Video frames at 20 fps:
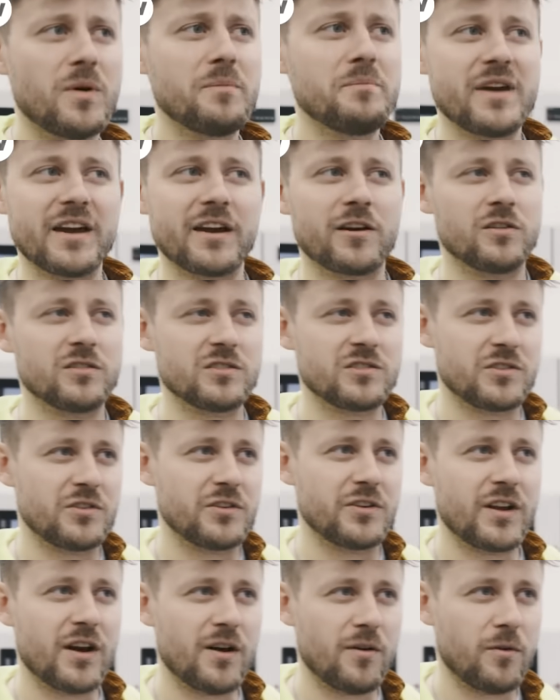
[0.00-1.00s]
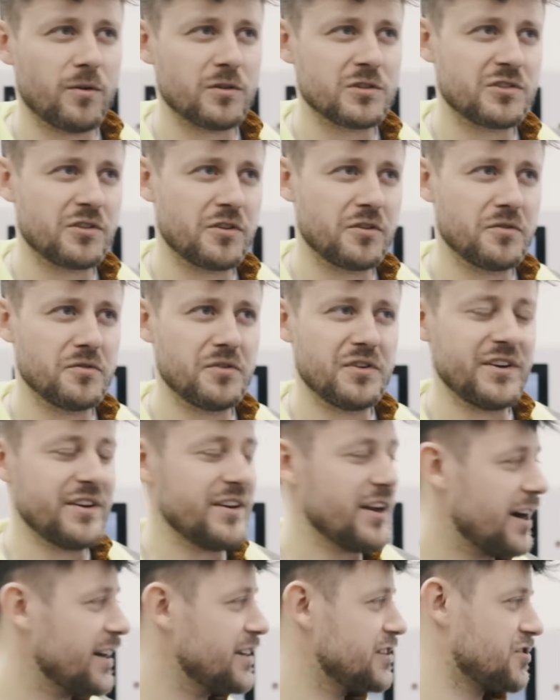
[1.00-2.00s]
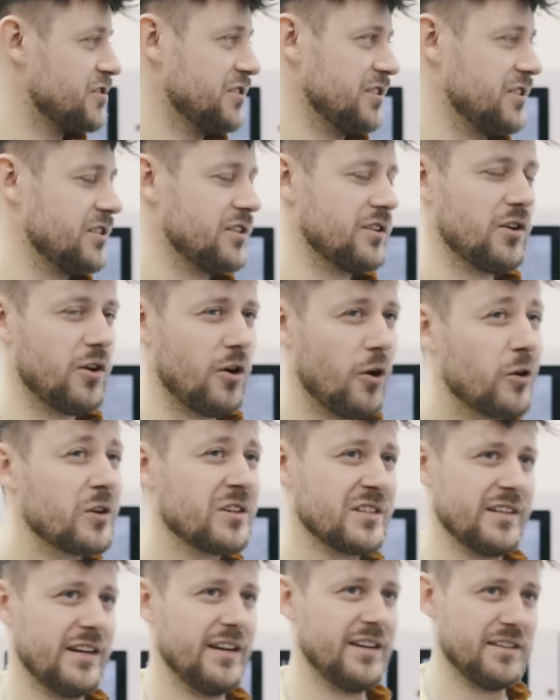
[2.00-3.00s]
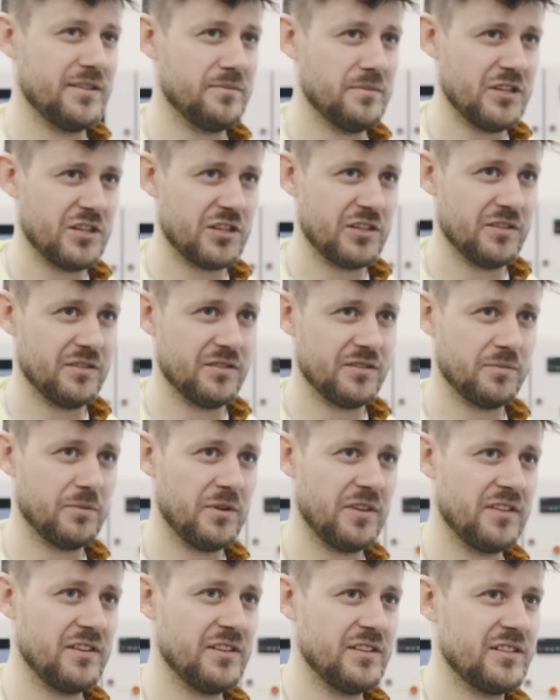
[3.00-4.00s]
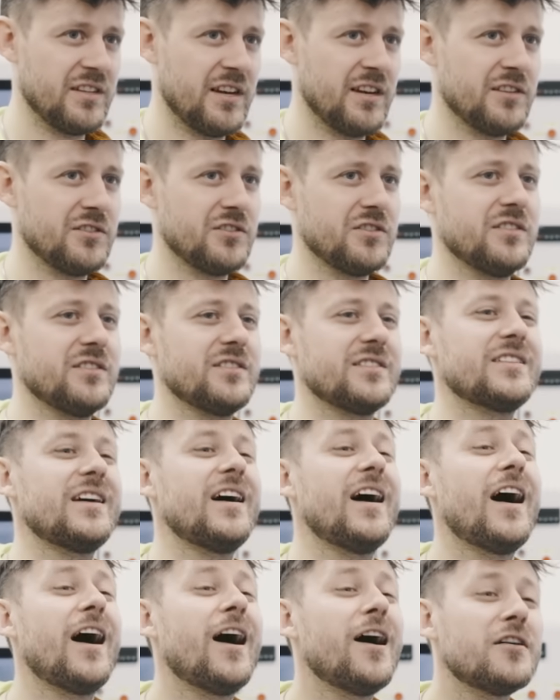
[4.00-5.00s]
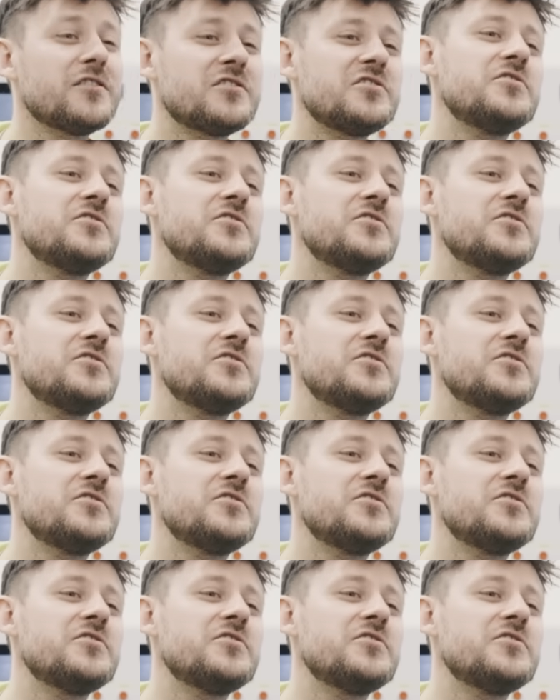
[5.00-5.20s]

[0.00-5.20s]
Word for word: one big concern are also nitrous oxide emissions with these engines. How